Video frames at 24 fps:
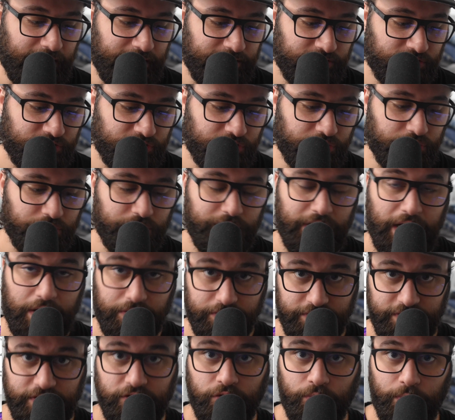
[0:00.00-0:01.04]
has to
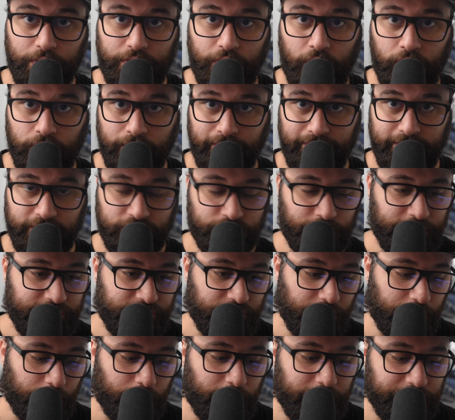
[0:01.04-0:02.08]
now deal with all of this,
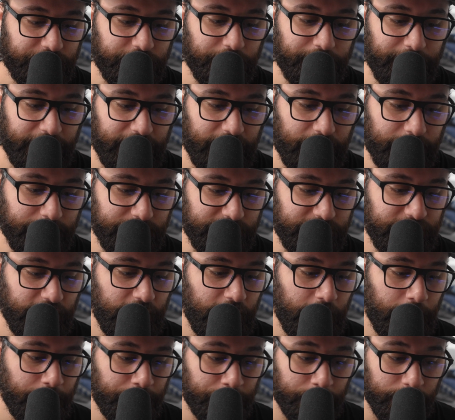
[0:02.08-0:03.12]
right? So the question becomes
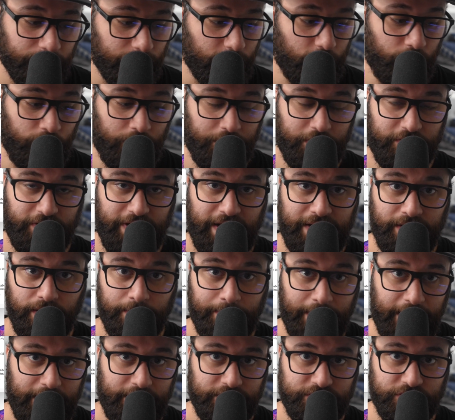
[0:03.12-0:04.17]
will the
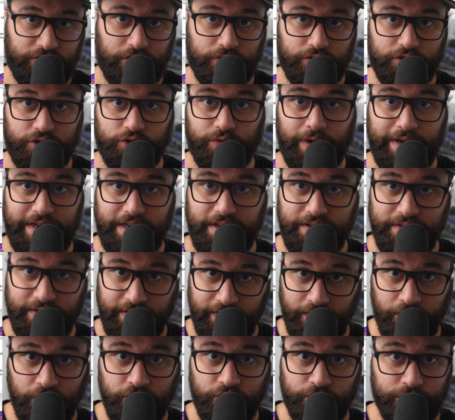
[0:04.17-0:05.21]
Taliban start striking
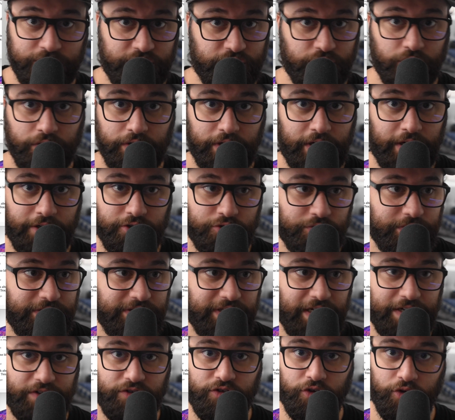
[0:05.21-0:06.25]
deals with certain
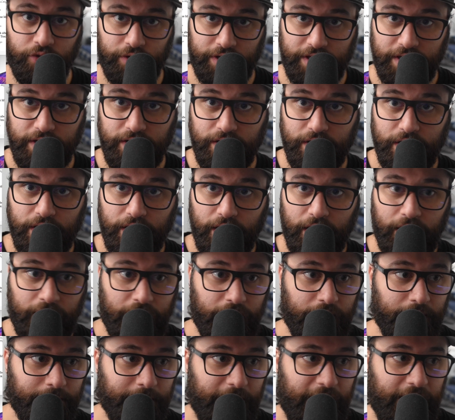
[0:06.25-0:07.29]
countries like Turkey
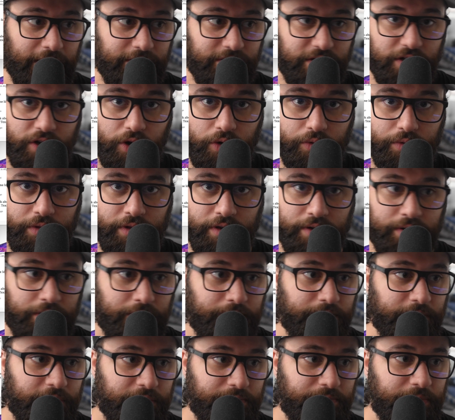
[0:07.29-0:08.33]
um, and you know
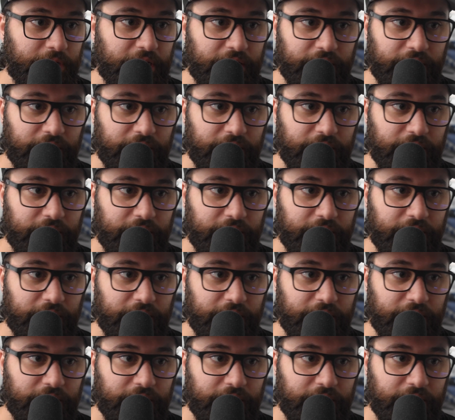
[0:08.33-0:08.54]
the